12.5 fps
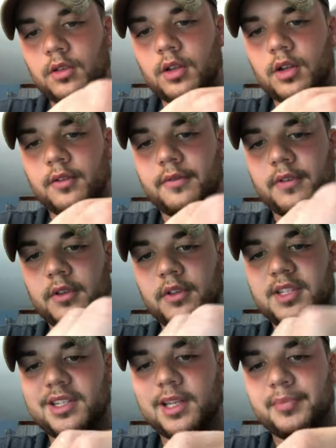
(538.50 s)
And then if
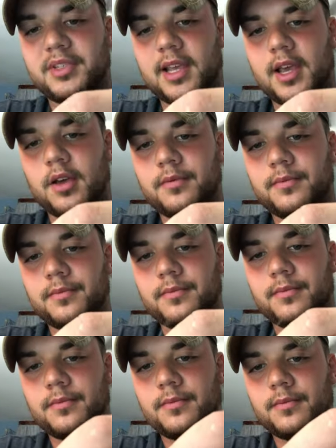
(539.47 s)
it slips out,
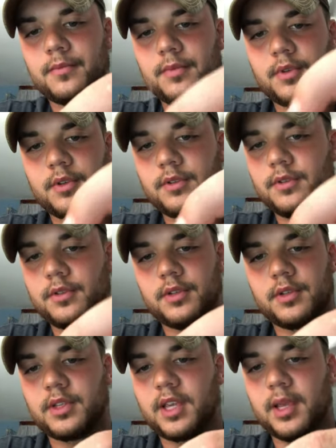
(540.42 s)

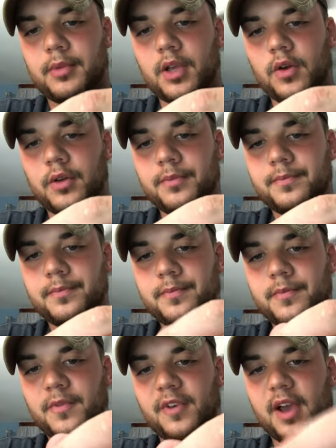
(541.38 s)
just keep going
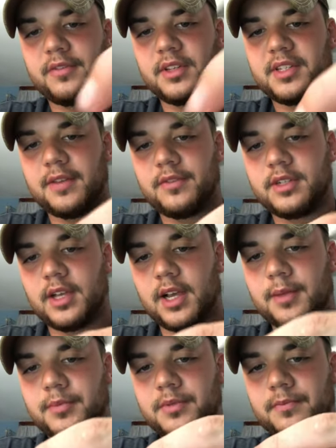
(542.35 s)
five to seven
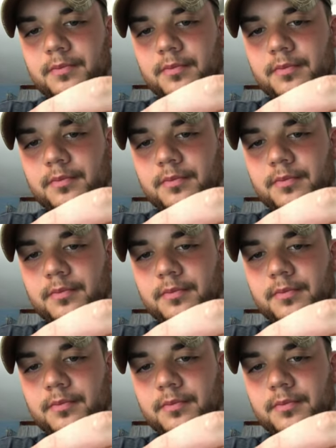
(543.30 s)
times.